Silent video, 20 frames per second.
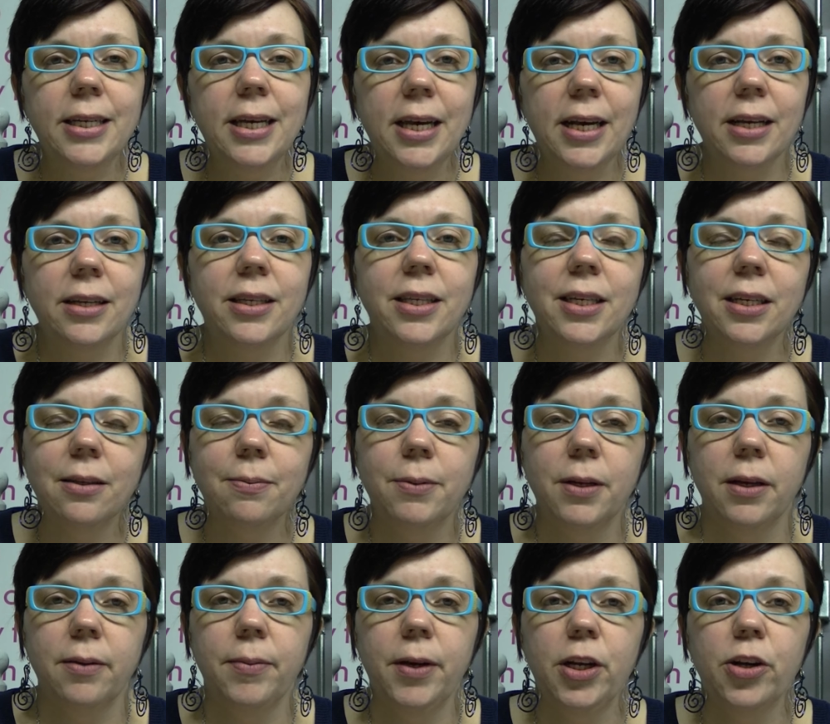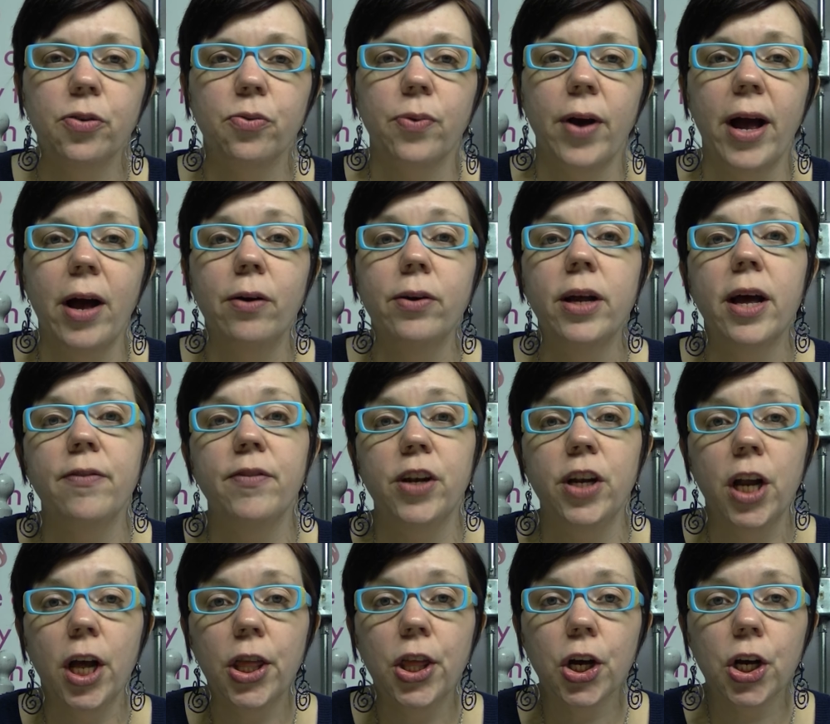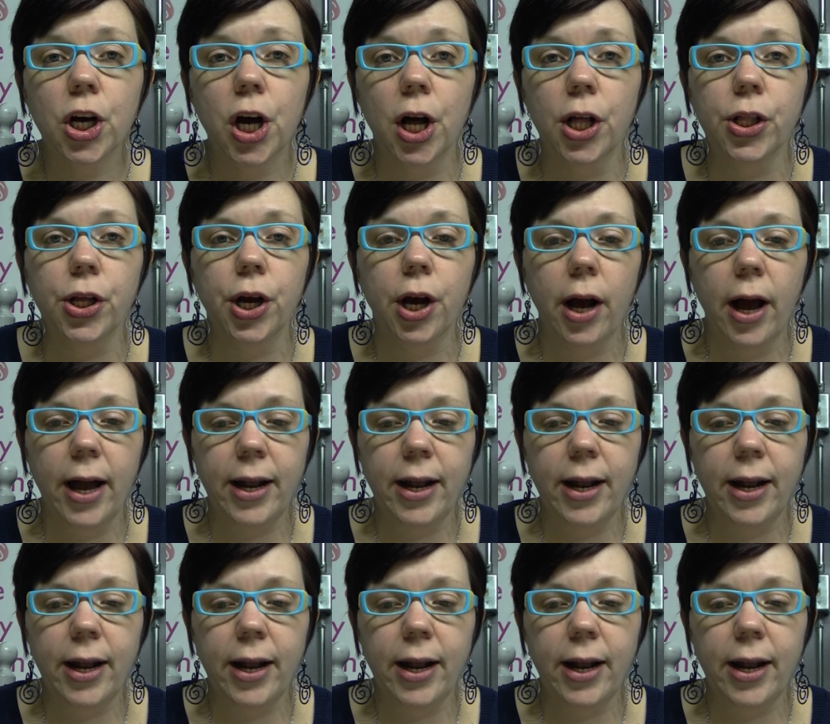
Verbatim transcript: 10 6mm round of another color,